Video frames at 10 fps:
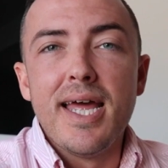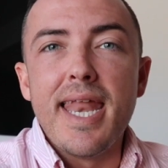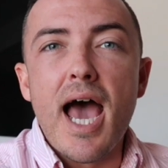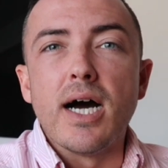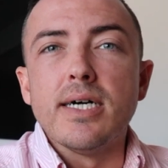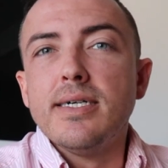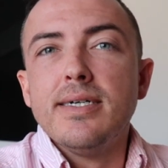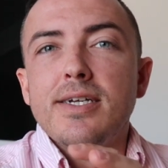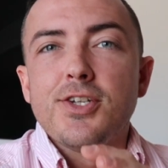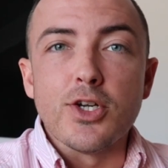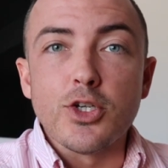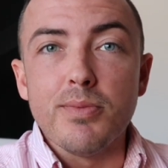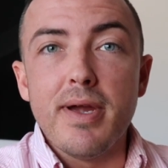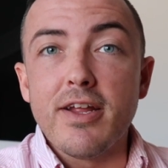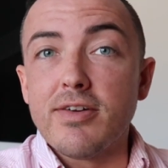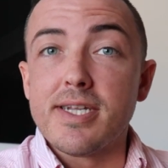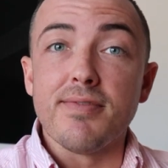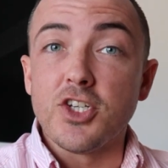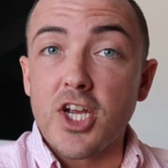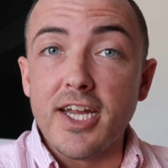Now, social media is
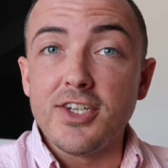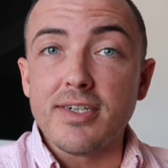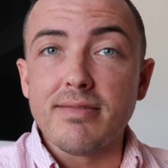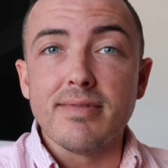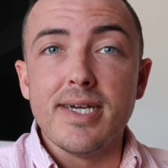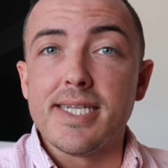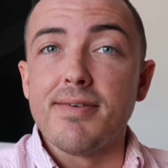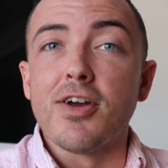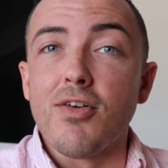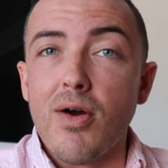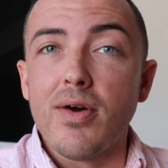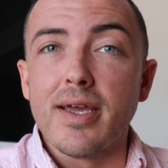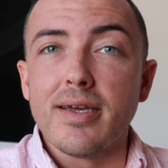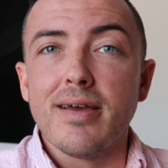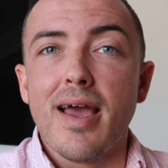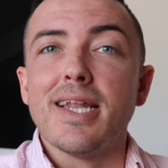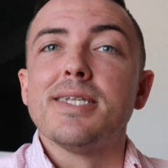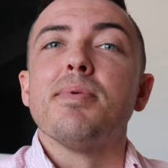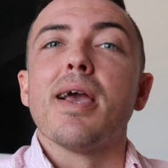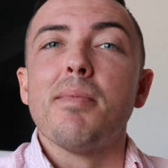ever changing, it's ever growing, and
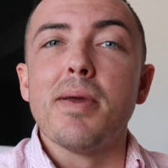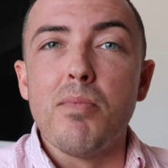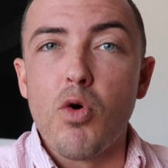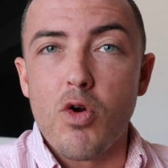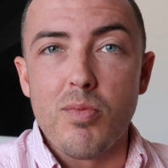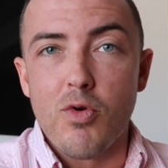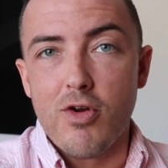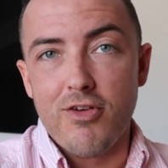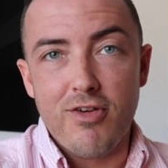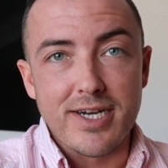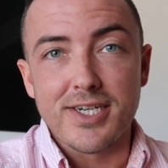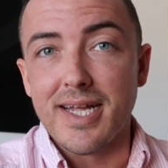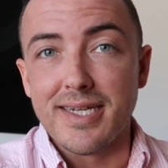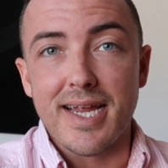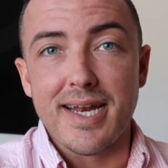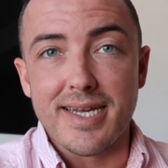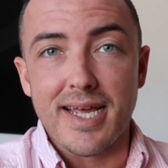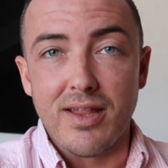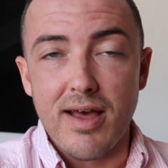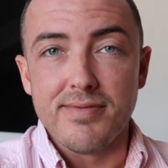it's becoming more and more entrenched in our
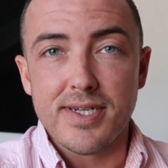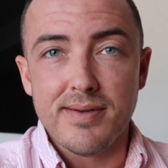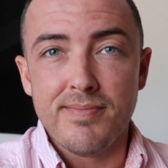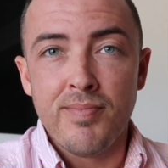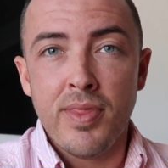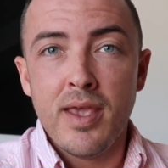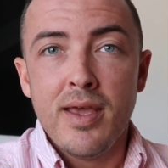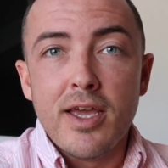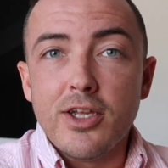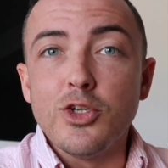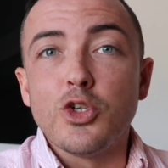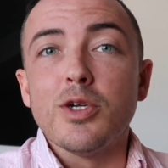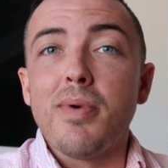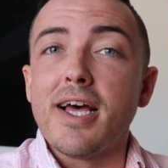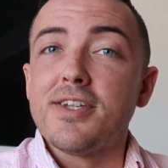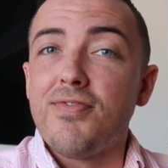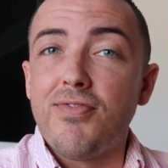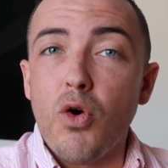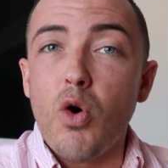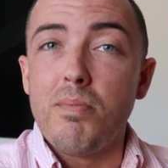day-to-day lives. YouTube has
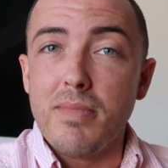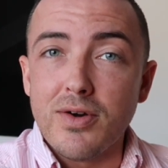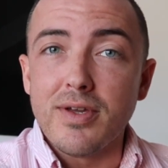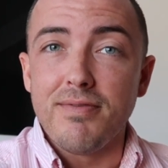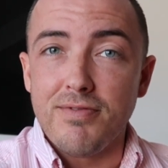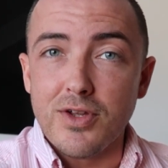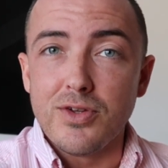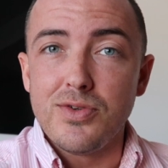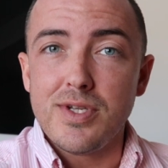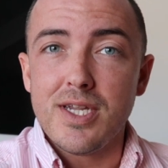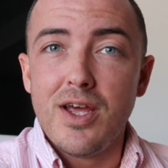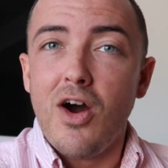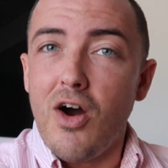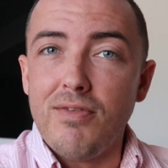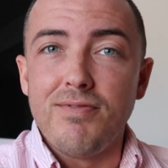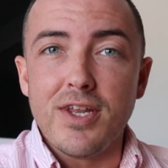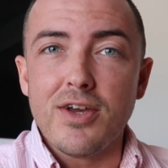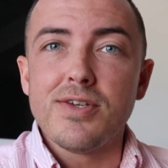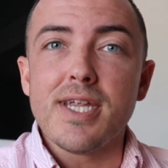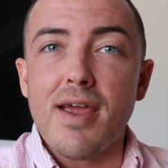4 million views on
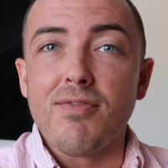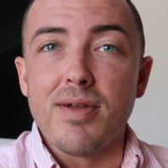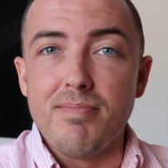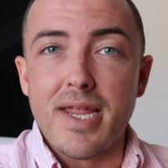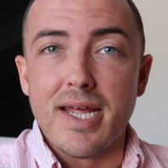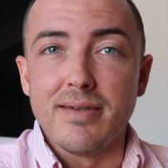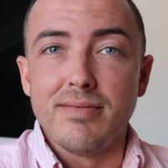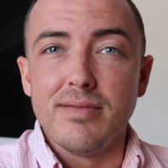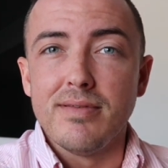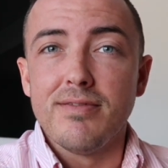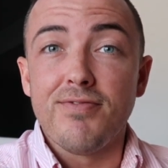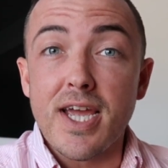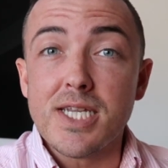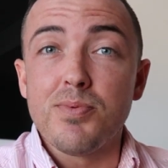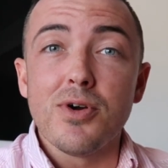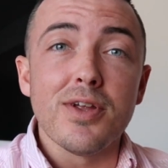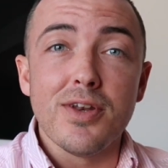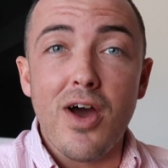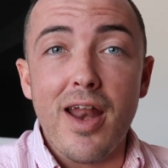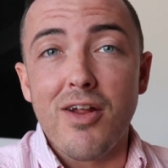videos every minute. Facebook,
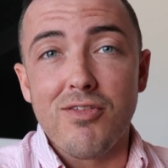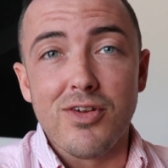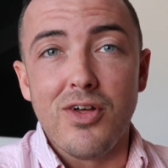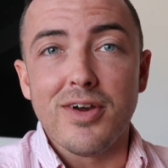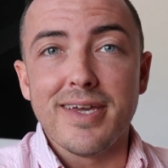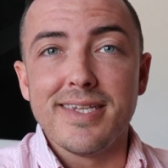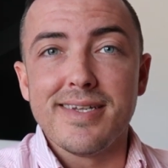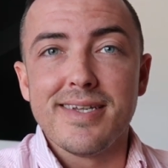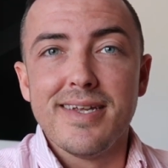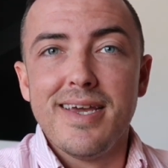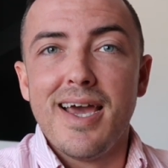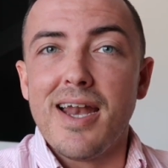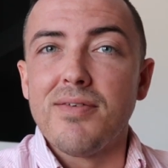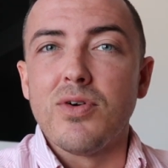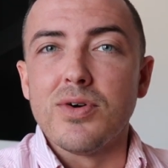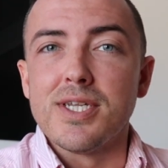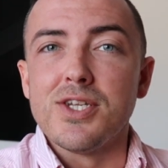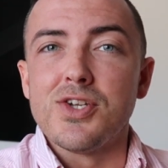900 logins, and of course